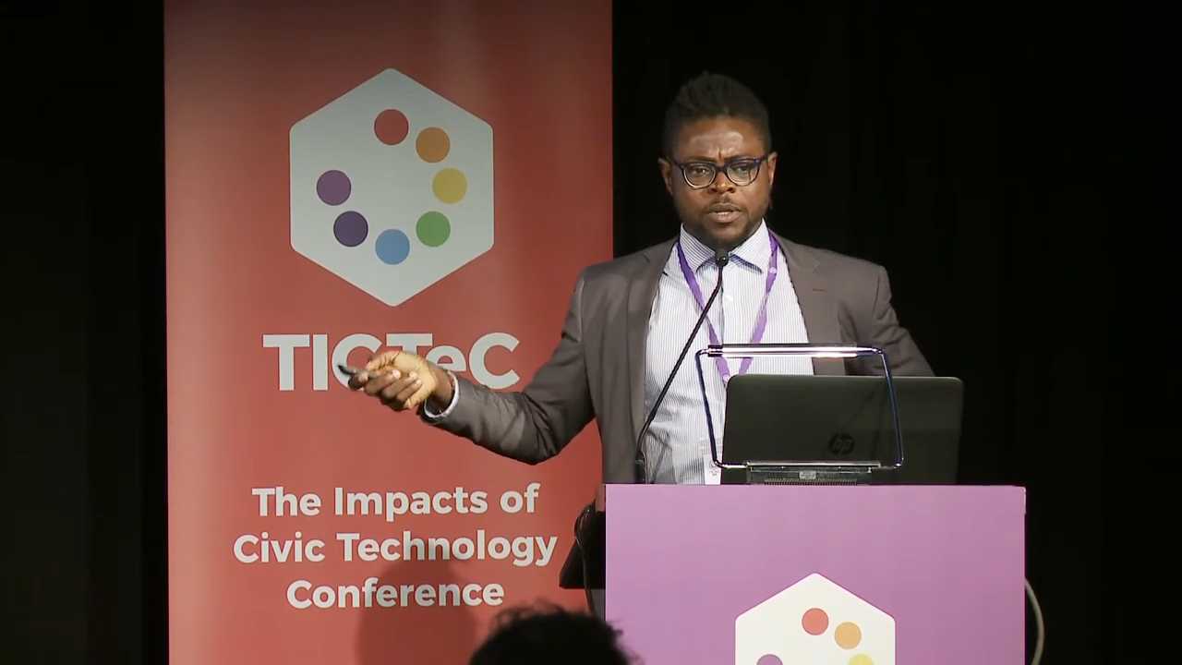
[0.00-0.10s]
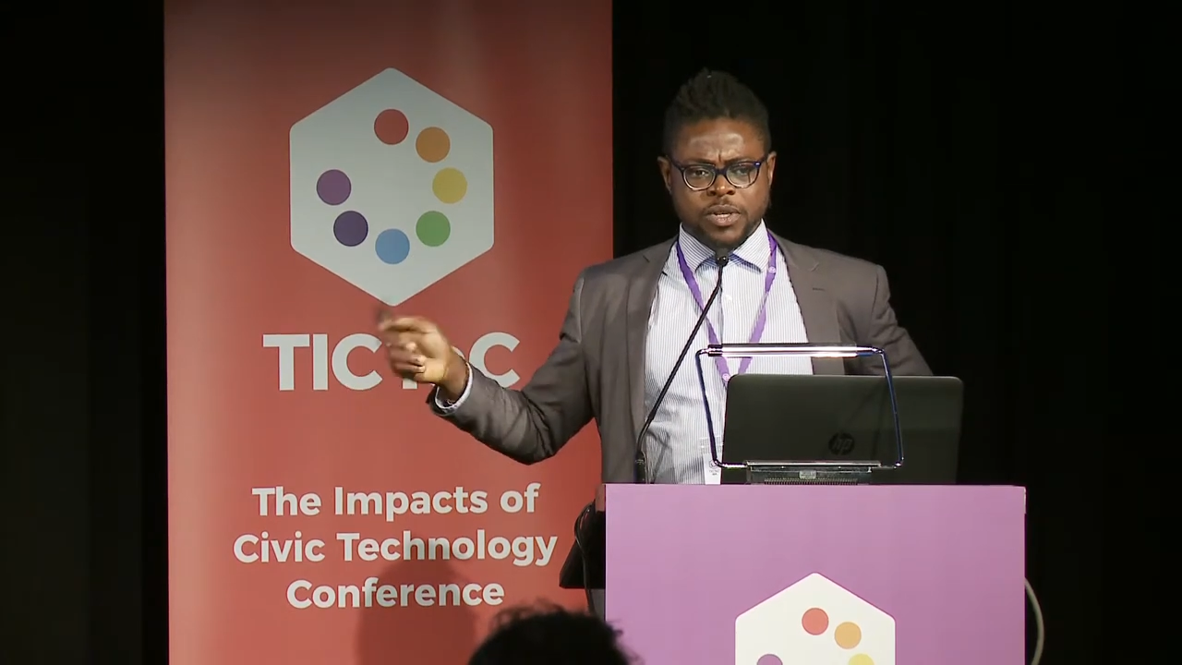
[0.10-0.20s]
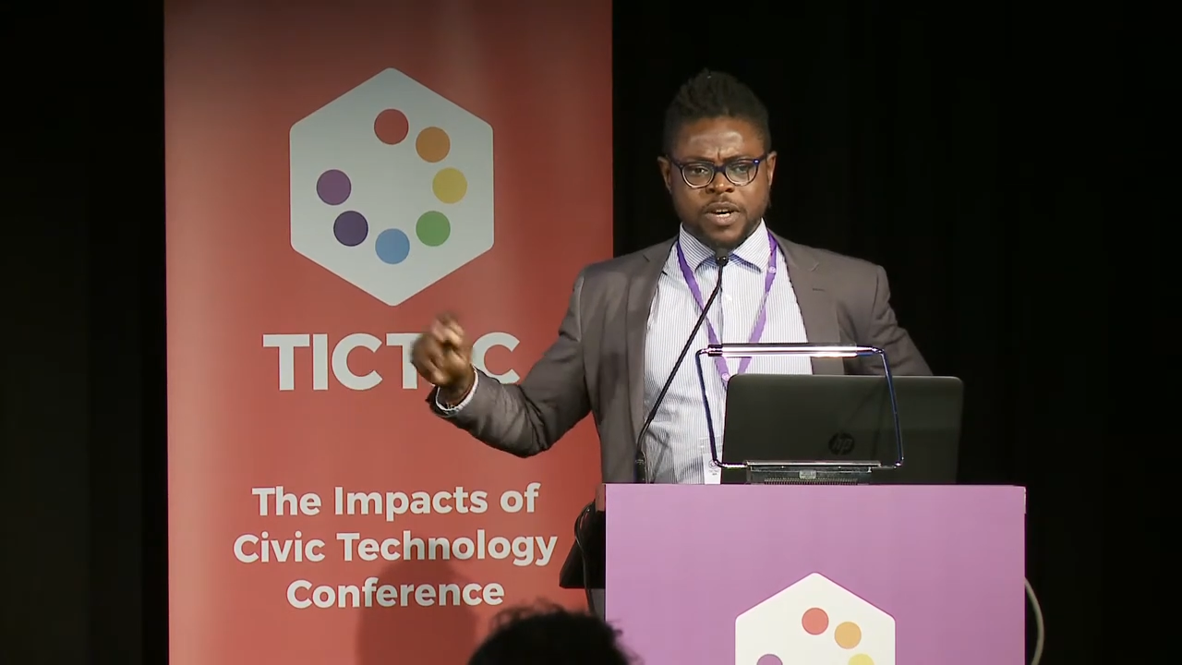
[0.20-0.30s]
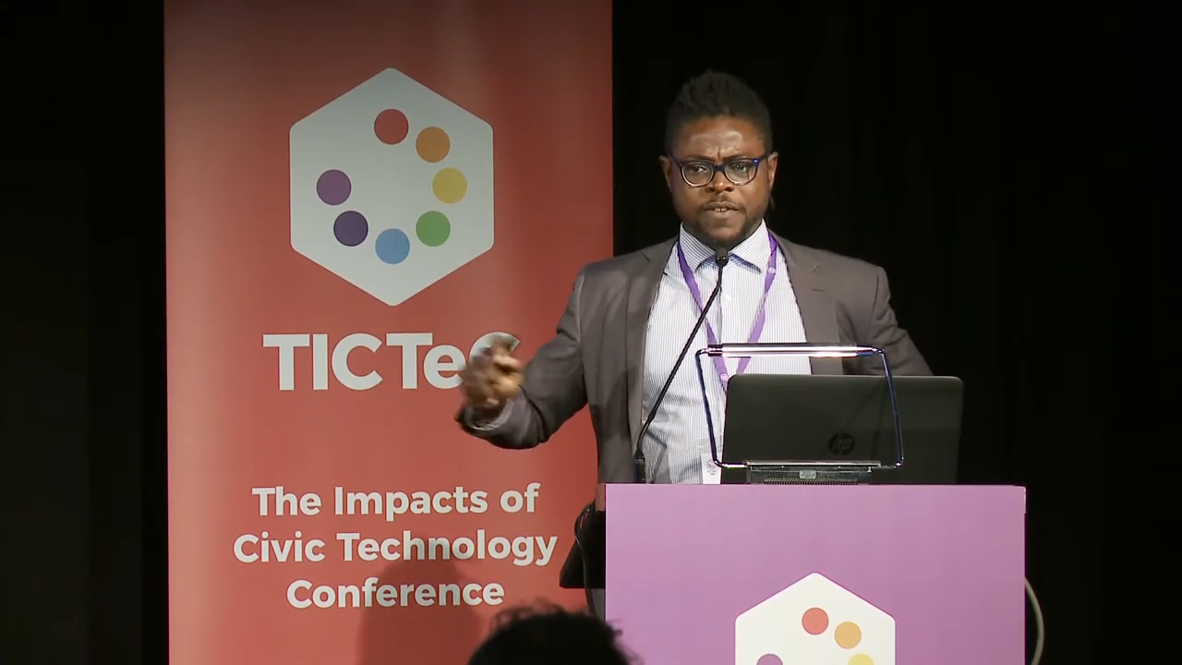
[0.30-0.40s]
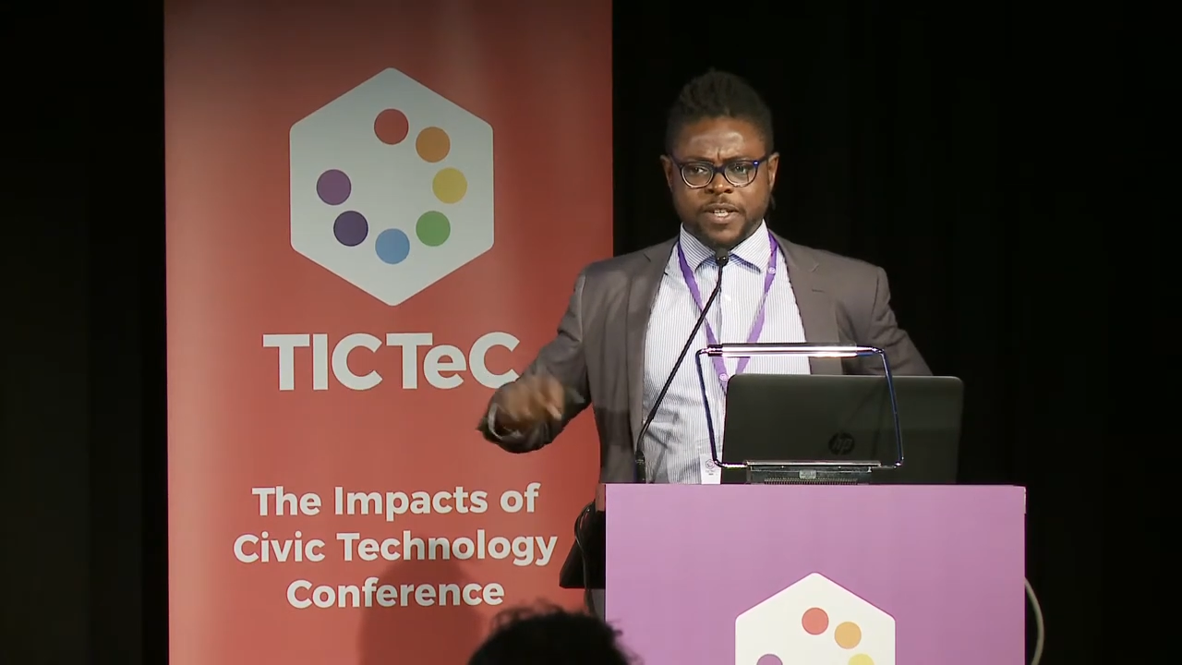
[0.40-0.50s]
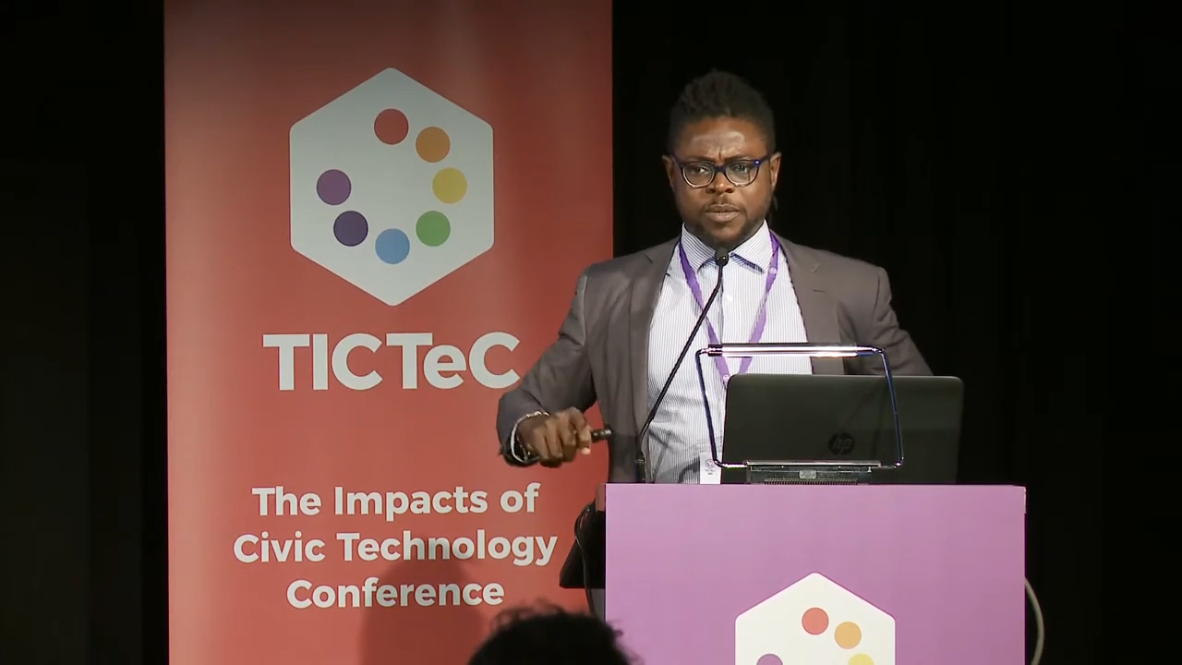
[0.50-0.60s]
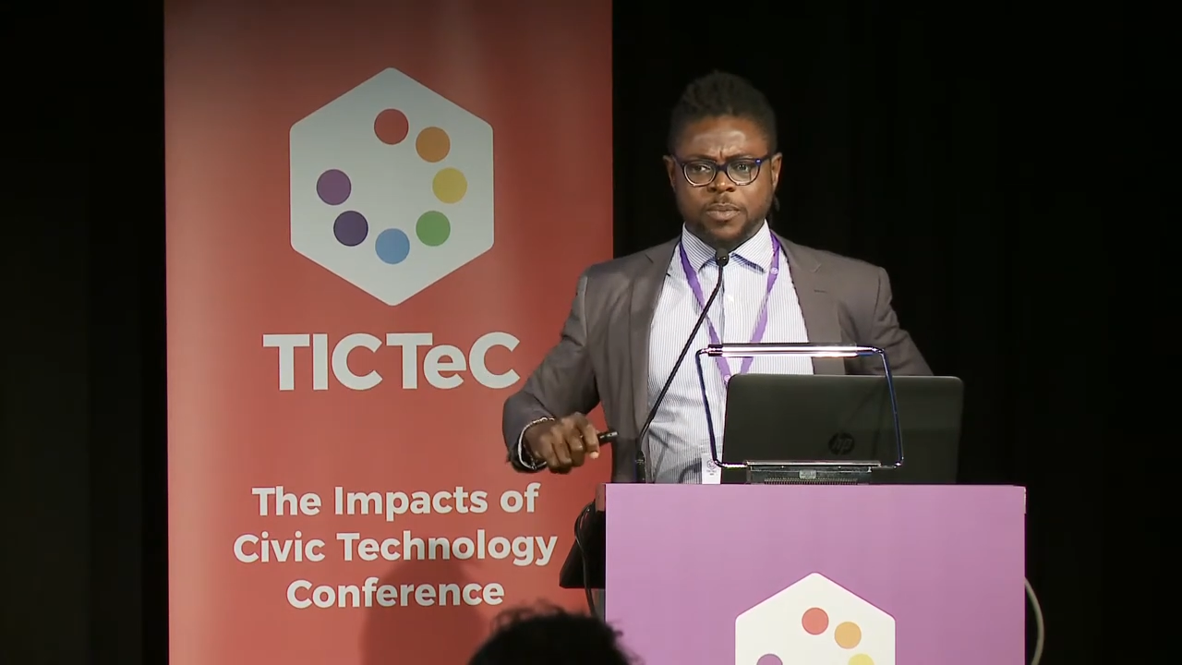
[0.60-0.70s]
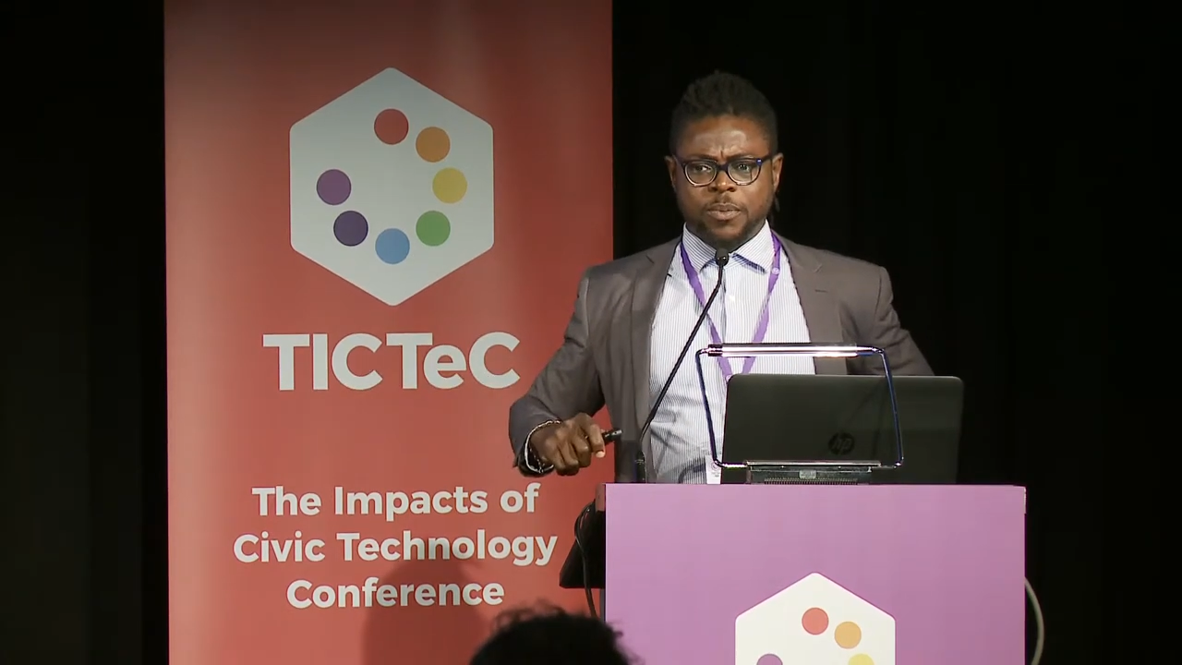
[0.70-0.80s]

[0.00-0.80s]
to the affected